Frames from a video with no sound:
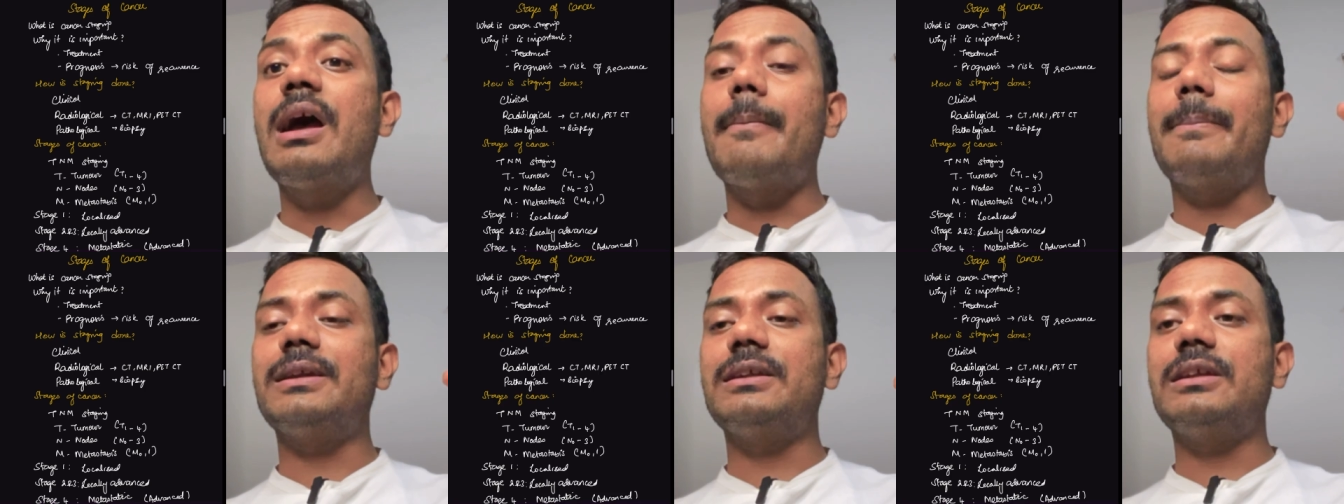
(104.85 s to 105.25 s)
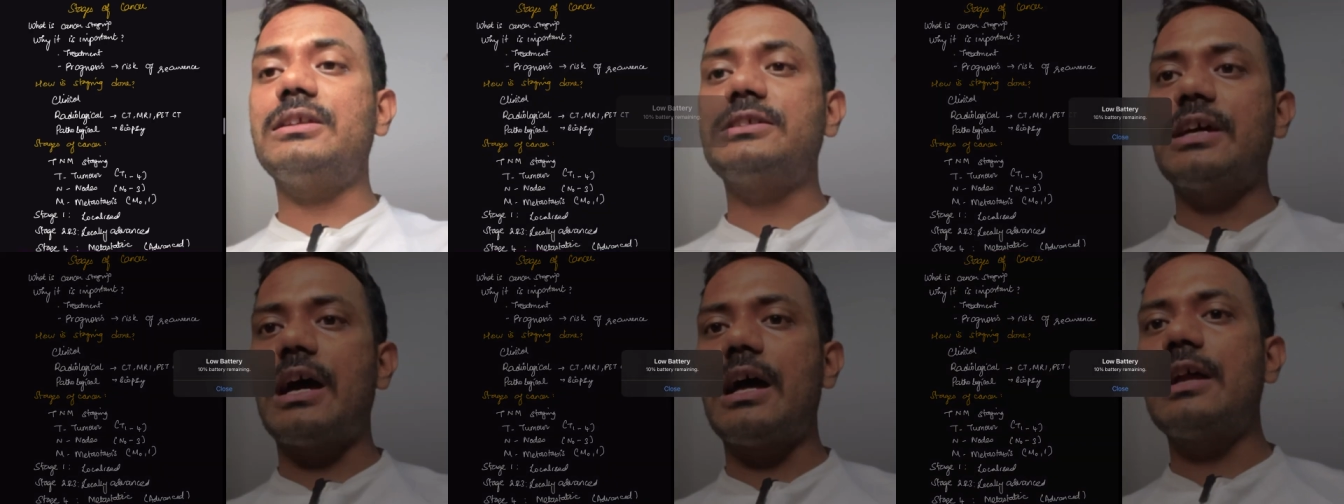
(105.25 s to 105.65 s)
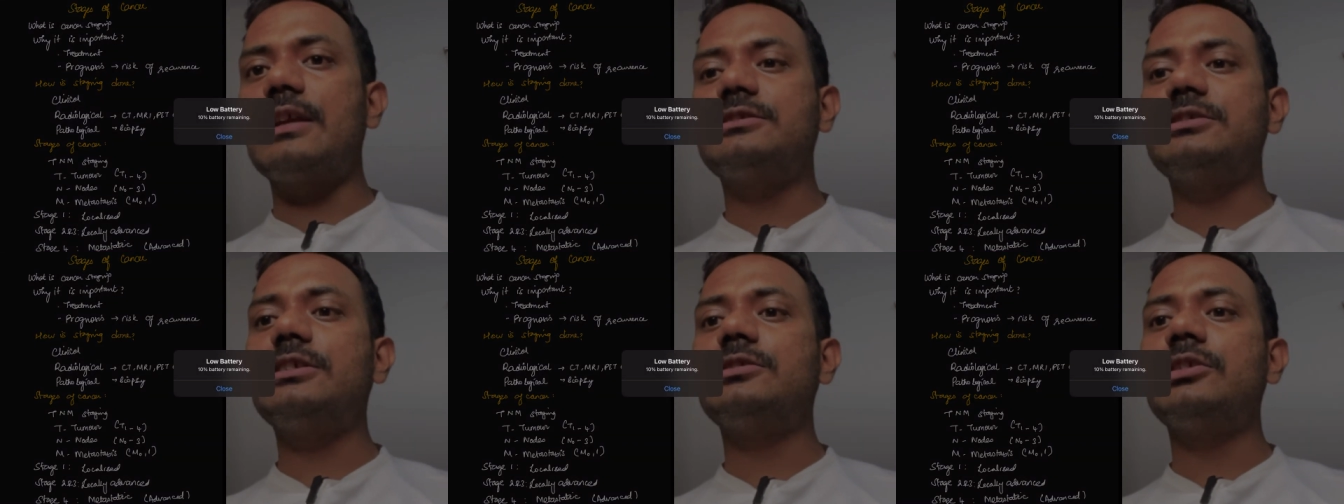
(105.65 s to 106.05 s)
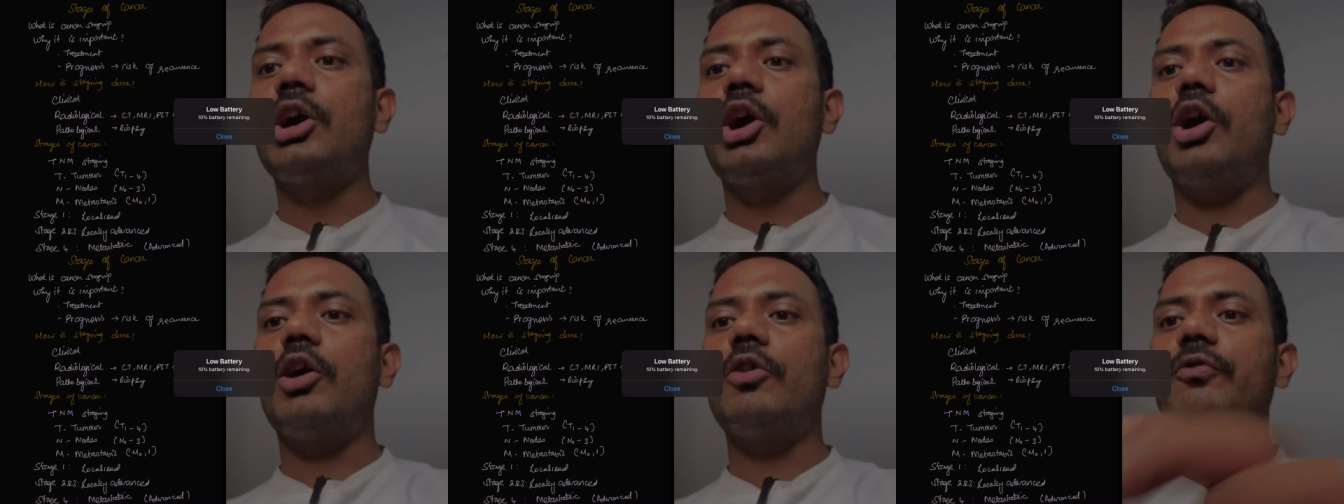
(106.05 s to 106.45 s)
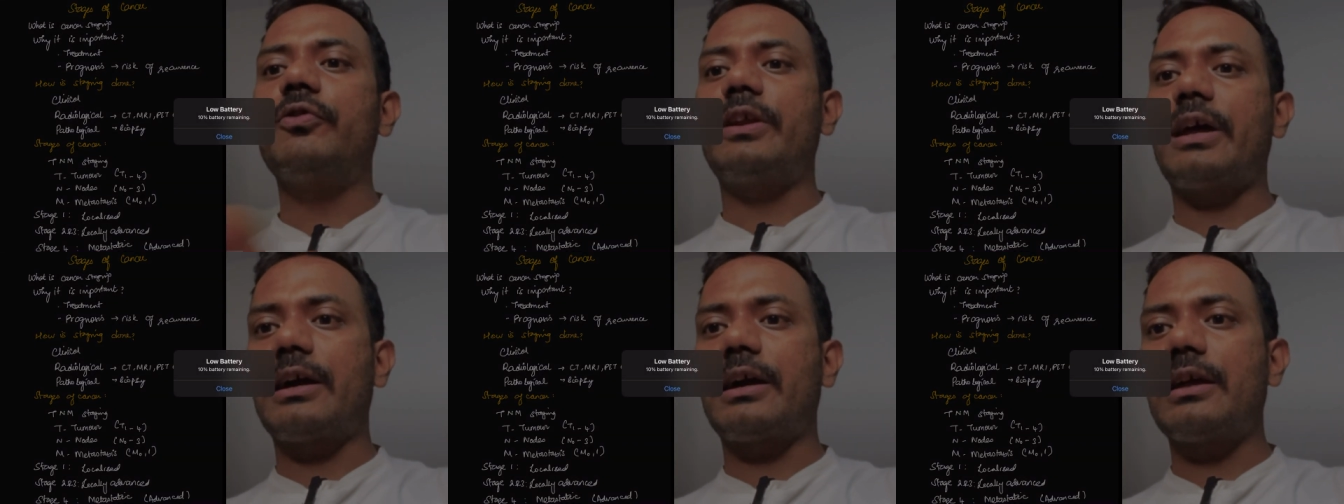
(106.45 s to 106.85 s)
but the chances of
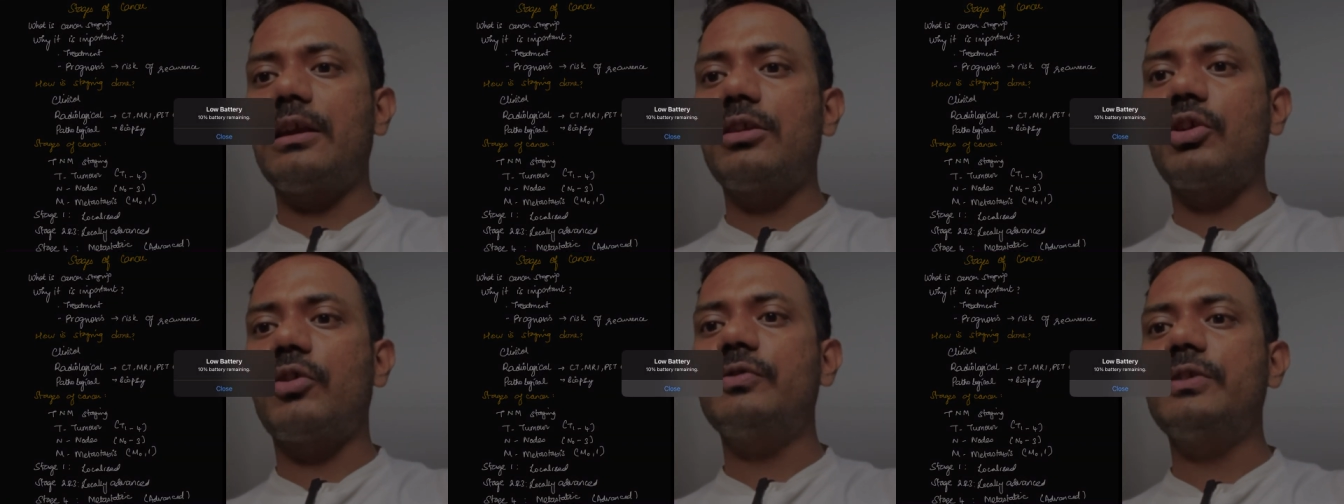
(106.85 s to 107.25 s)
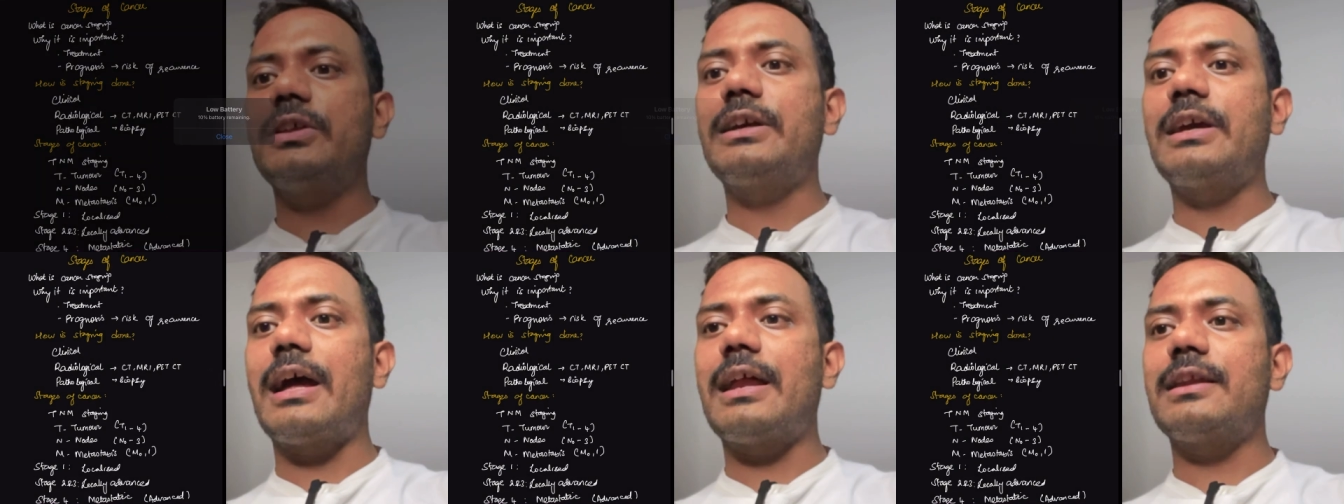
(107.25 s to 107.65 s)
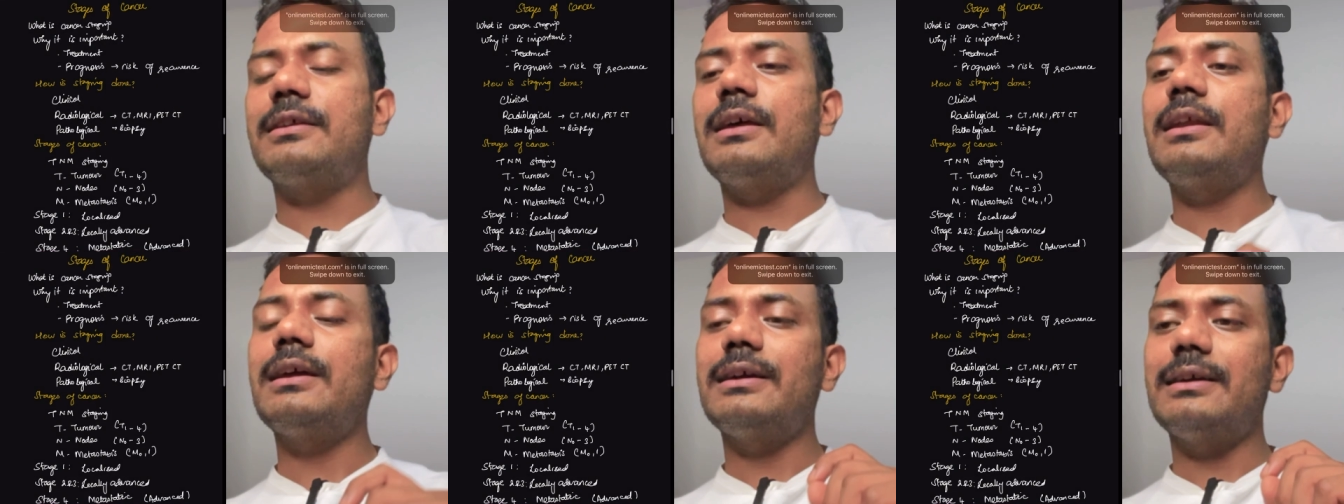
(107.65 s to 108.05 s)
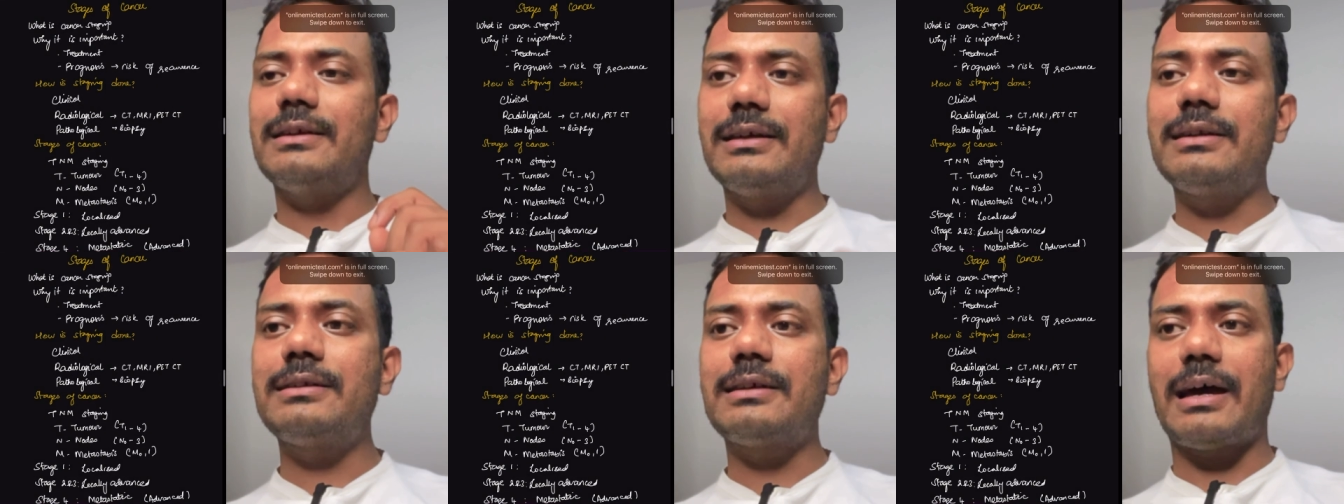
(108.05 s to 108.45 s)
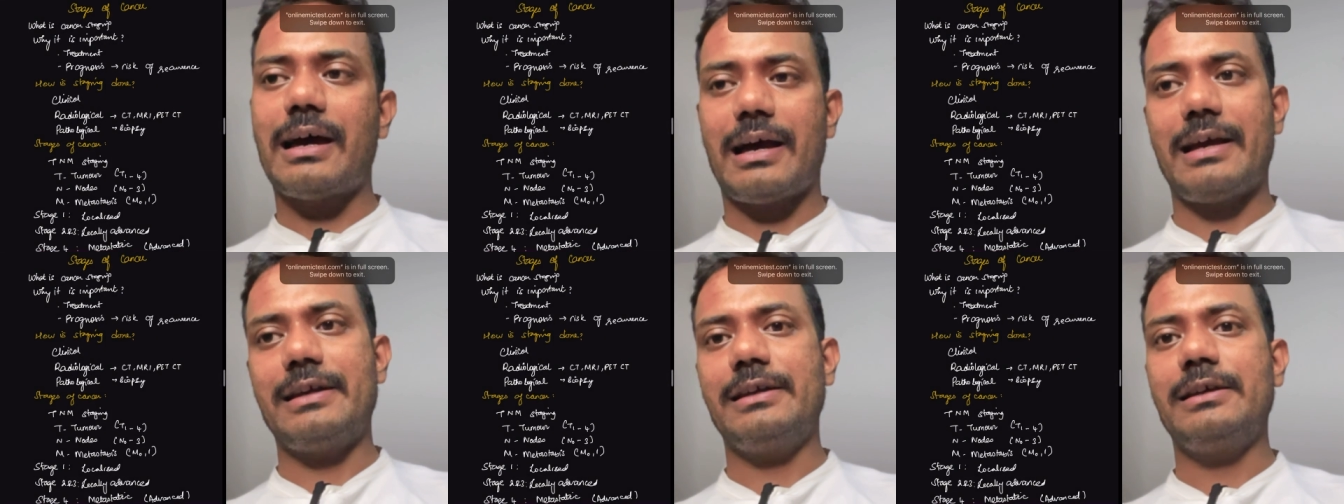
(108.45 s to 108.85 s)
recurrence of the cancer is high.